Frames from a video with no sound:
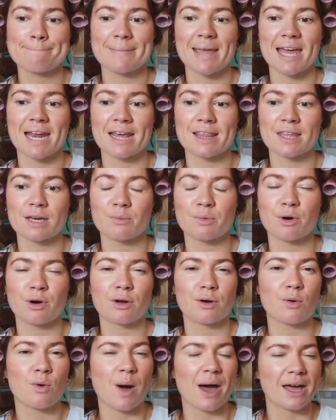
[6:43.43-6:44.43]
and I think we
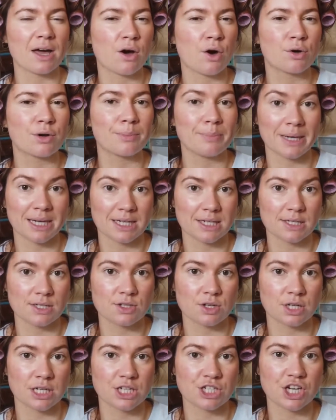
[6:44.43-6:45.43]
were quite
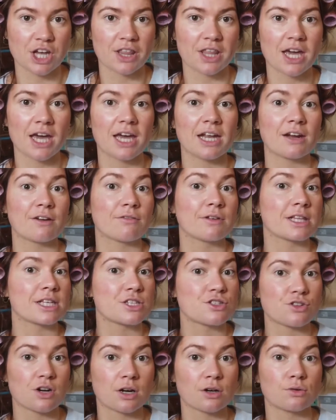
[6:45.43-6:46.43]
codependent on each other, and I really
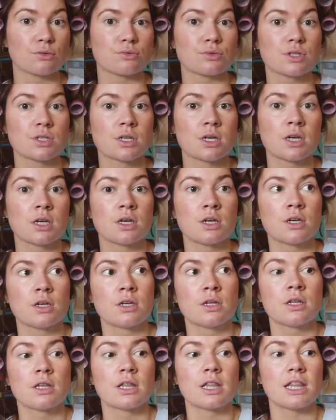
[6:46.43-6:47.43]
struggled
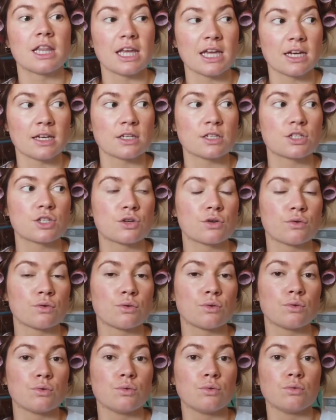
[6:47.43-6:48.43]
then
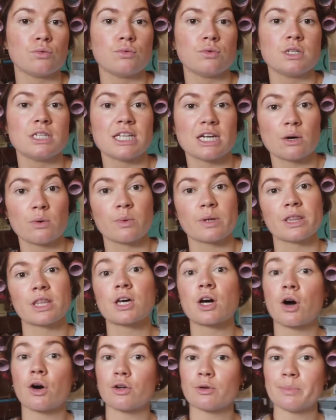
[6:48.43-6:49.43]
to deal with the
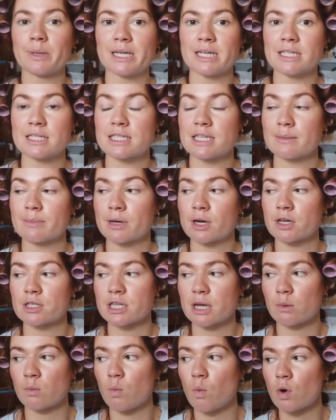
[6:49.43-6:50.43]
codependency, because
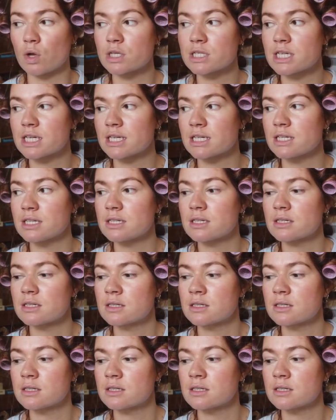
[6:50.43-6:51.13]
I wanted